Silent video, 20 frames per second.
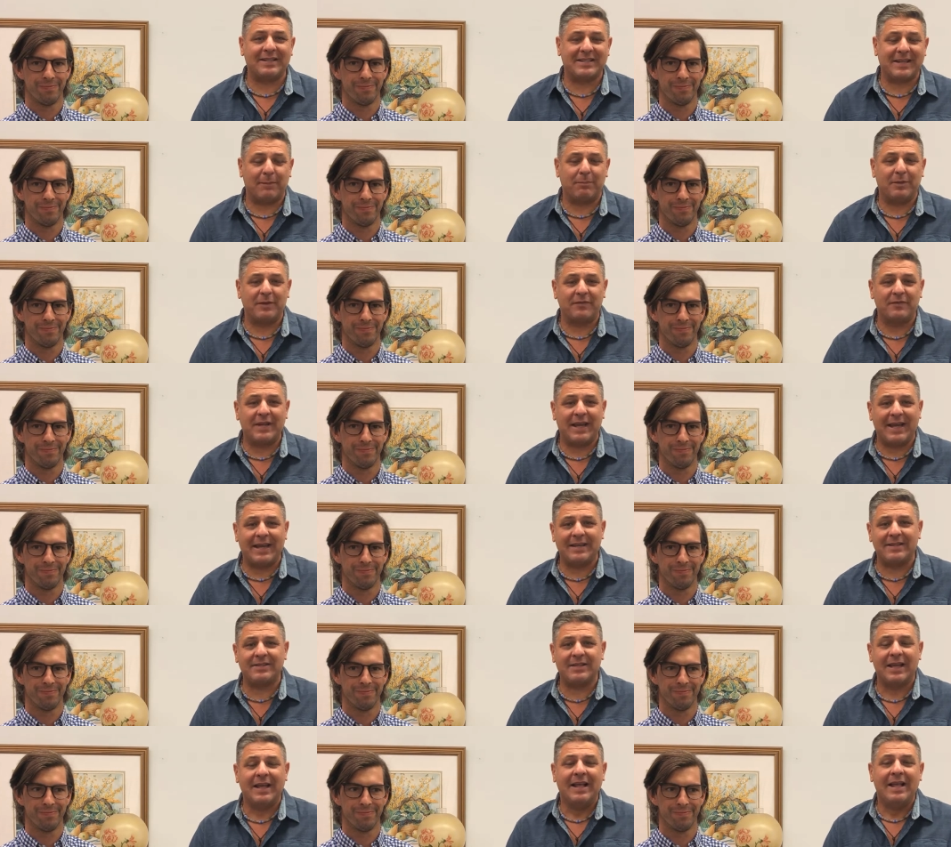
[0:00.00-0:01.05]
Speaker 1: couple of
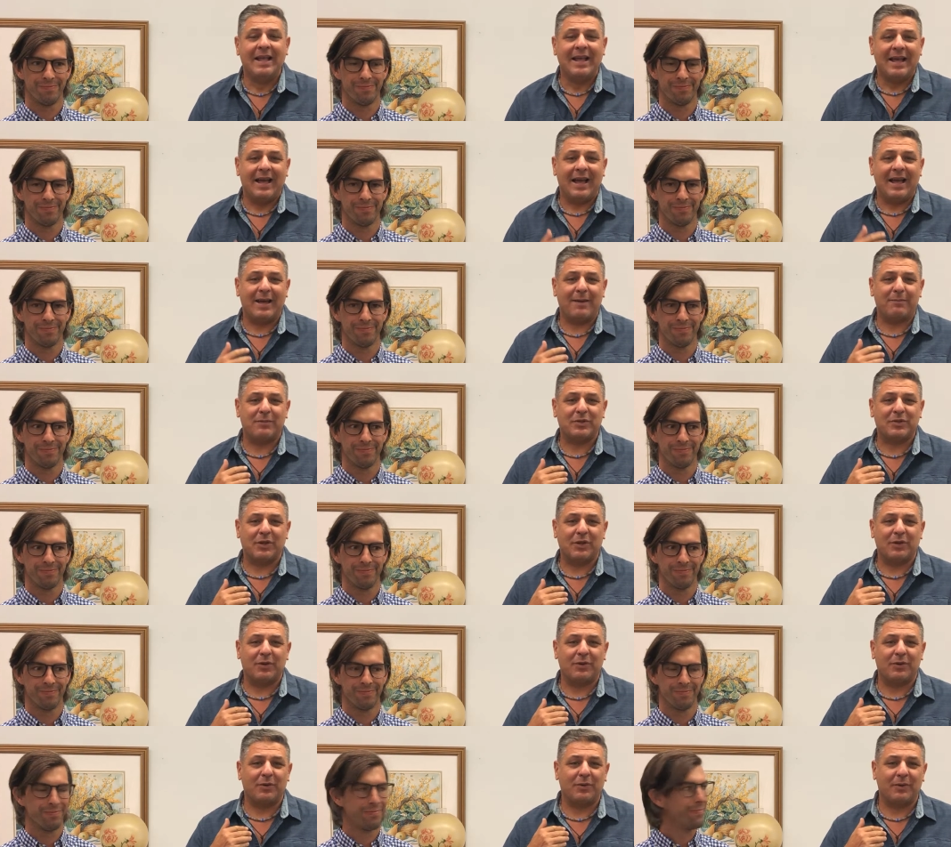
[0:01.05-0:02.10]
days. Um,
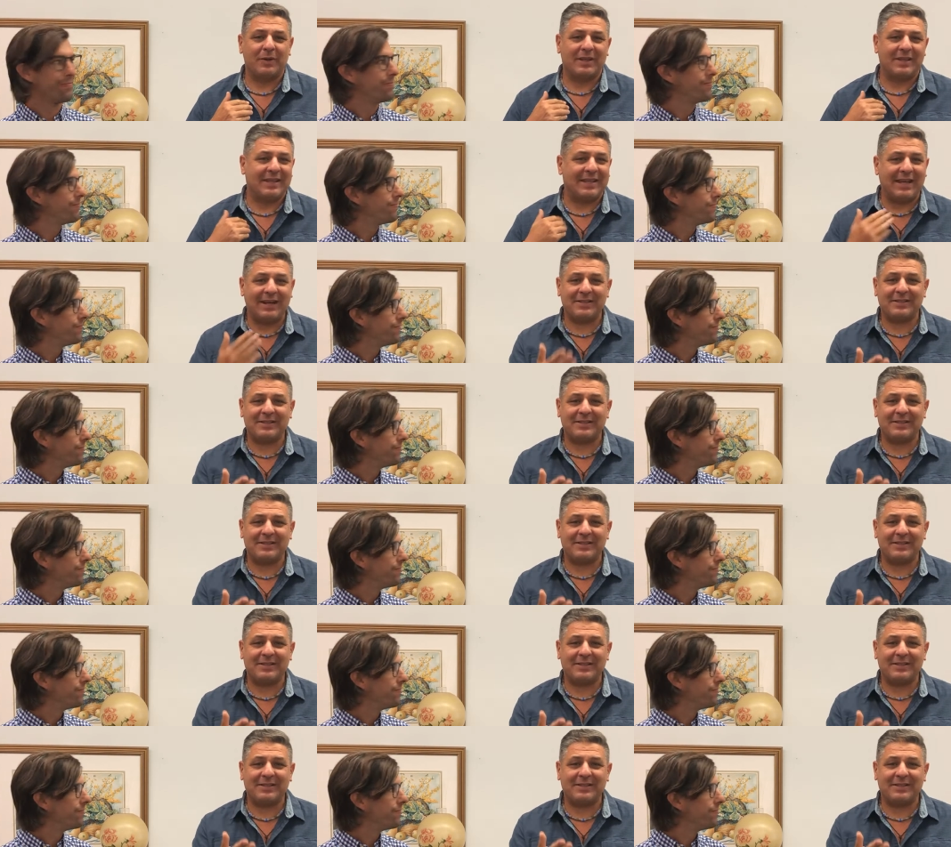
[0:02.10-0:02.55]
so here's